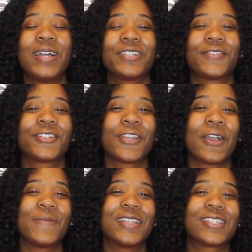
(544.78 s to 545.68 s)
much for
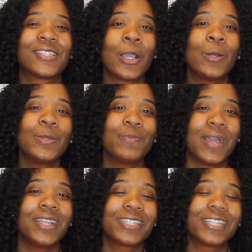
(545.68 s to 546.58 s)
showing me so
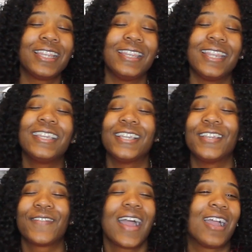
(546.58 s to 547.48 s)
much
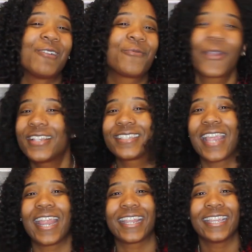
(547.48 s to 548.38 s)
love. I
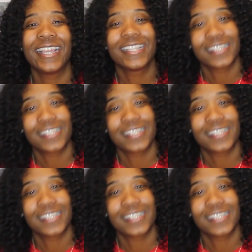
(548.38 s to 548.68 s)
appreciate it.